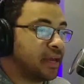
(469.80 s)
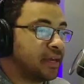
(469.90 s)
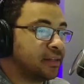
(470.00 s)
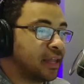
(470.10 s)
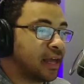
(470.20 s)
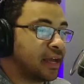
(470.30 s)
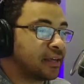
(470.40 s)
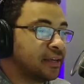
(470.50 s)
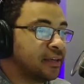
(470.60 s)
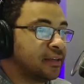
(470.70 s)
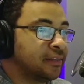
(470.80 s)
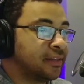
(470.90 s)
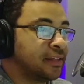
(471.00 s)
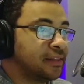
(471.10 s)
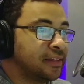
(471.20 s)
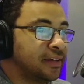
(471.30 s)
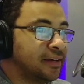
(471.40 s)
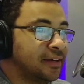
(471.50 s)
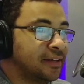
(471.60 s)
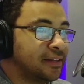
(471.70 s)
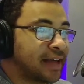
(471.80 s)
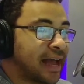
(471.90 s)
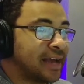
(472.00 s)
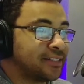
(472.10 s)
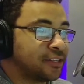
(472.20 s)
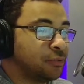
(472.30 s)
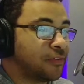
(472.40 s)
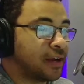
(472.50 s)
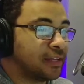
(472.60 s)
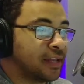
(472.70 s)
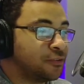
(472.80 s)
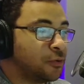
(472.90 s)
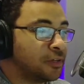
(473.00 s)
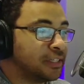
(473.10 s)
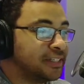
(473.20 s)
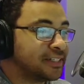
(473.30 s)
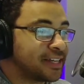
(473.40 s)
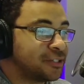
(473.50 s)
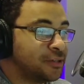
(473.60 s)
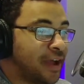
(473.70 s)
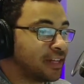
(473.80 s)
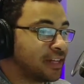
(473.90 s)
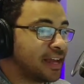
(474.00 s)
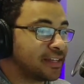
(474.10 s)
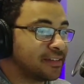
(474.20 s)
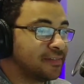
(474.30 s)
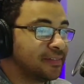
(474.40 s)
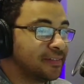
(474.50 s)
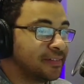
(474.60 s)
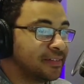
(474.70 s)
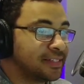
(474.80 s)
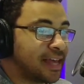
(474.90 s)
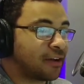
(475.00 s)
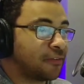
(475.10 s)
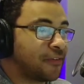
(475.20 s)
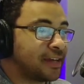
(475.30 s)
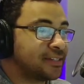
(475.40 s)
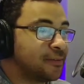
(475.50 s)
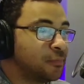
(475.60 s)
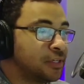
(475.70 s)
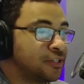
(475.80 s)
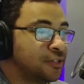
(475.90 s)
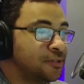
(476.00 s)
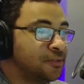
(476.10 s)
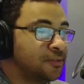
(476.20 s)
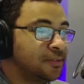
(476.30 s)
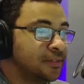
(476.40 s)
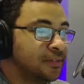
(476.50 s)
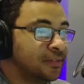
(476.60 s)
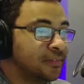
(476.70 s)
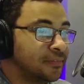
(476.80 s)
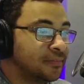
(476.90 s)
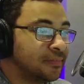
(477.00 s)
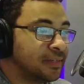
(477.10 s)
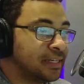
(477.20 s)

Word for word: like the, the guys that you would find in like New Orleans that you have to like sacrifice someone to. He seems